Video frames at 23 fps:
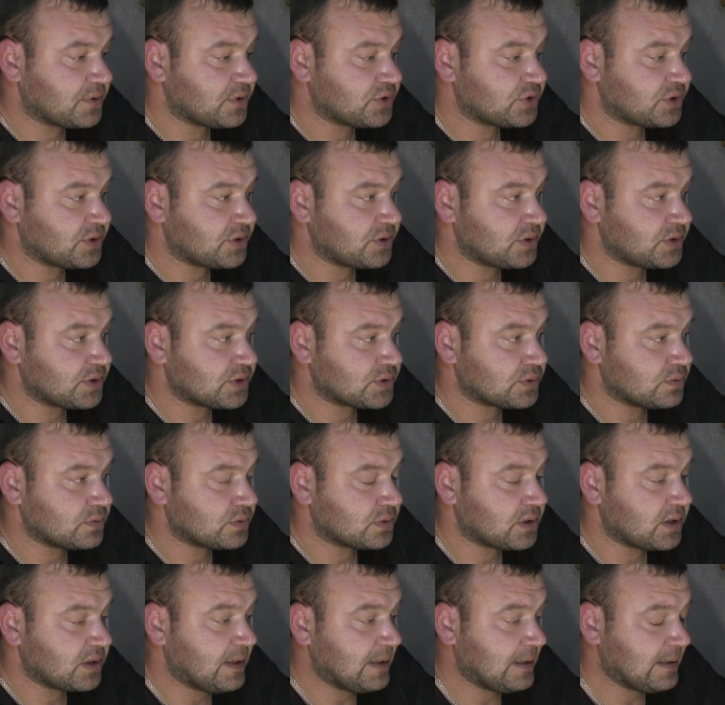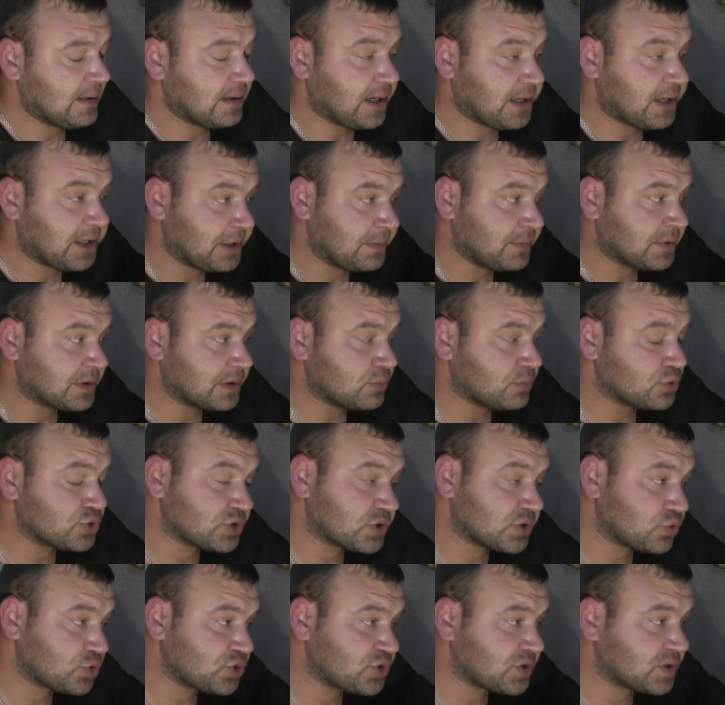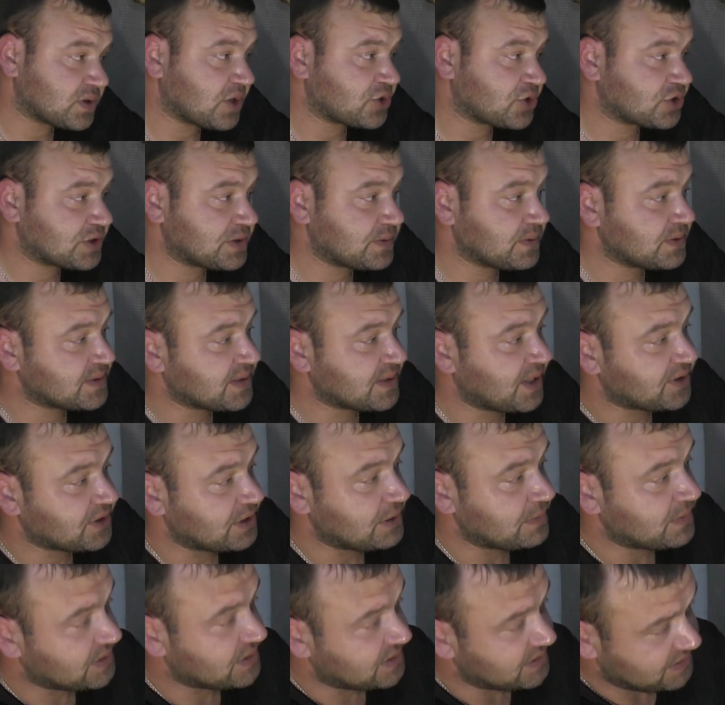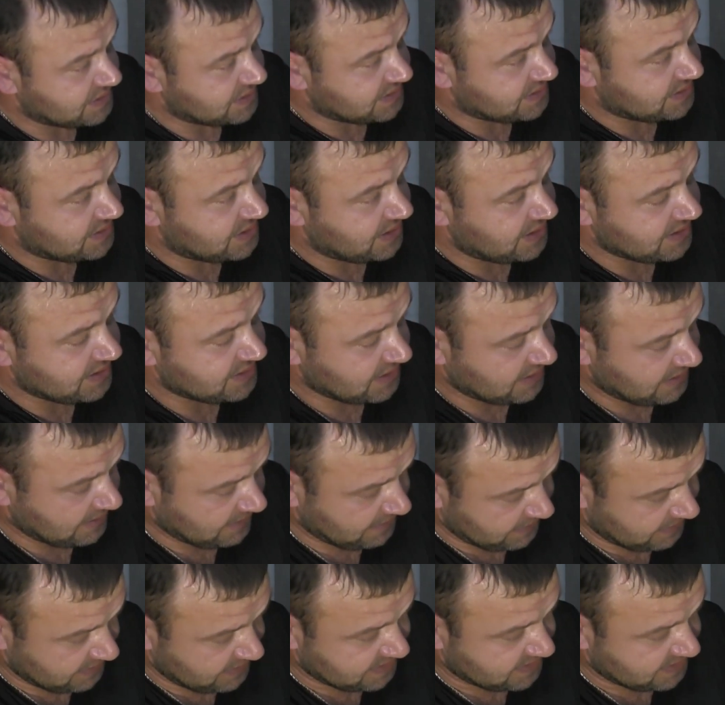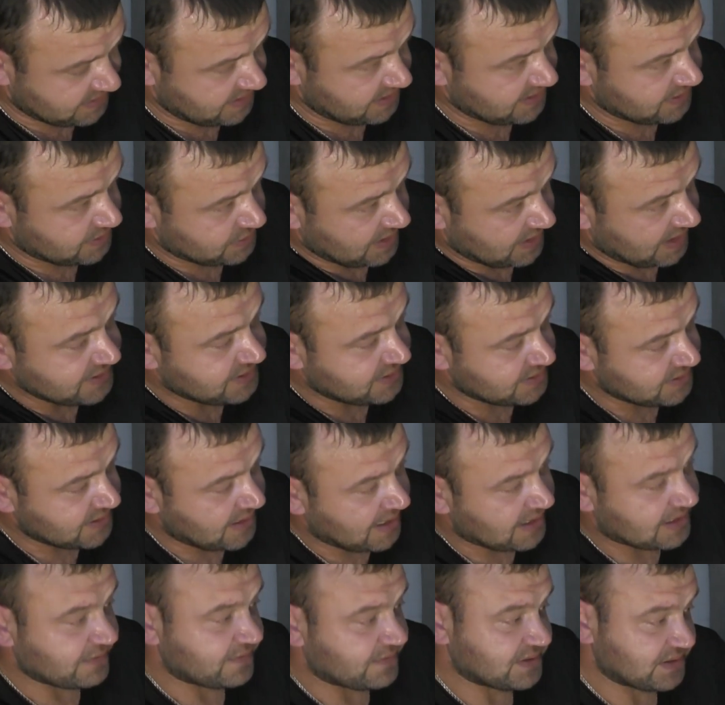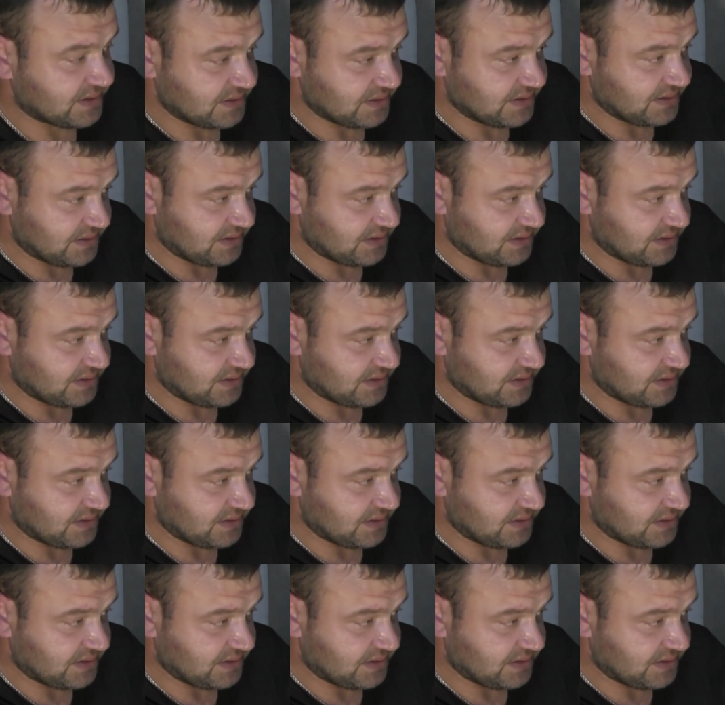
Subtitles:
And also you can link here and here, you can do the same decoration.